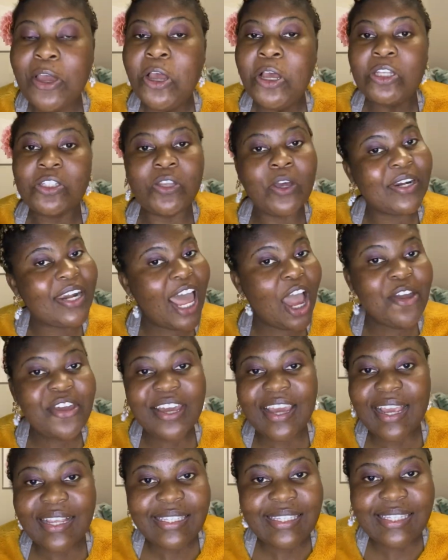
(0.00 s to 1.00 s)
So now you
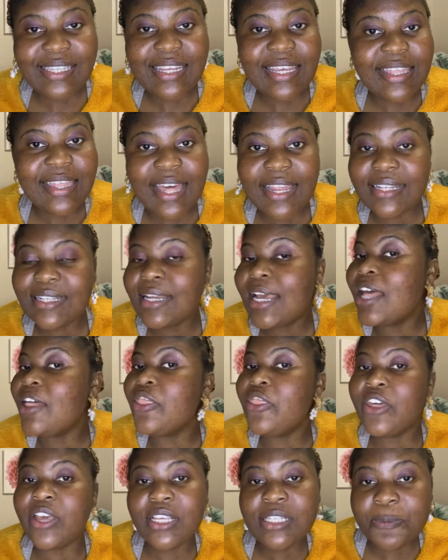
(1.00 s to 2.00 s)
can see that
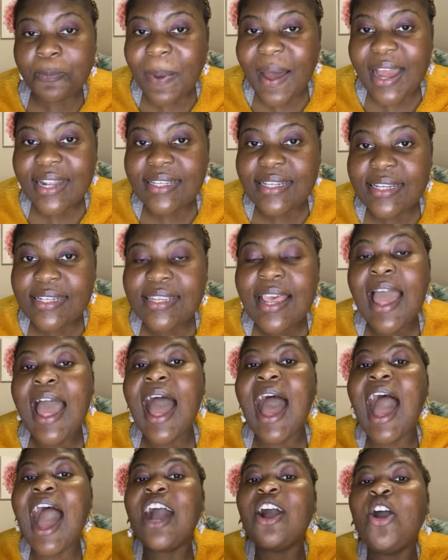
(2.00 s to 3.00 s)
these parties
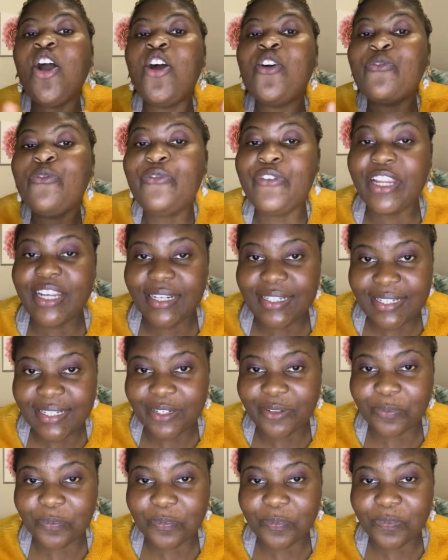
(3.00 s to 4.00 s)
are conflicting.